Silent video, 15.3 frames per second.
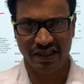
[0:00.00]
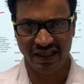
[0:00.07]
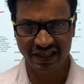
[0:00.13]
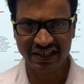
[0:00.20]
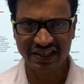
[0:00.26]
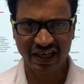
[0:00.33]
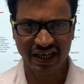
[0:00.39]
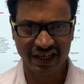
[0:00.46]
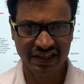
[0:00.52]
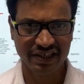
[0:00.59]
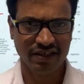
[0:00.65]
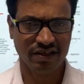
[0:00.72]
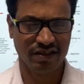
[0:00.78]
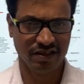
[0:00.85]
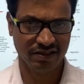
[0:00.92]
The
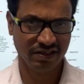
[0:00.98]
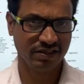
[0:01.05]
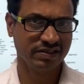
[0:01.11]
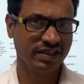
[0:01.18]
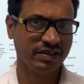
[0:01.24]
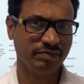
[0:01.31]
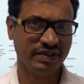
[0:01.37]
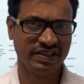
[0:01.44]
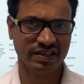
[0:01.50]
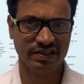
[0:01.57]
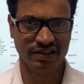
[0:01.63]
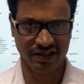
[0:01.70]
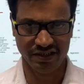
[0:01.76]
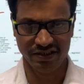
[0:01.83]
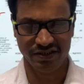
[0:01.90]
aldehyde other
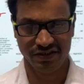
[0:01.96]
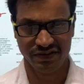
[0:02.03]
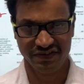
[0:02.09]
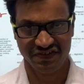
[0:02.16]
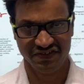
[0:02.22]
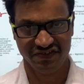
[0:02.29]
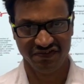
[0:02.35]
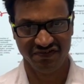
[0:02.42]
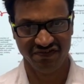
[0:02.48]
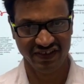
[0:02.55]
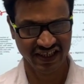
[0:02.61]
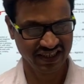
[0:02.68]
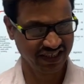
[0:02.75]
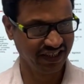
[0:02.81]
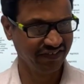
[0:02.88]
than methanol
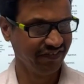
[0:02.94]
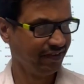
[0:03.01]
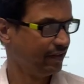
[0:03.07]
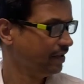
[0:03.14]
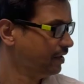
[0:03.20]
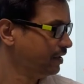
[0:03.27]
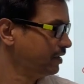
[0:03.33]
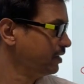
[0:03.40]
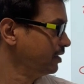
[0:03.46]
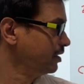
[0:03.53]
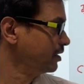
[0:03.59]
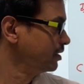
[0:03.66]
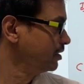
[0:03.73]
will give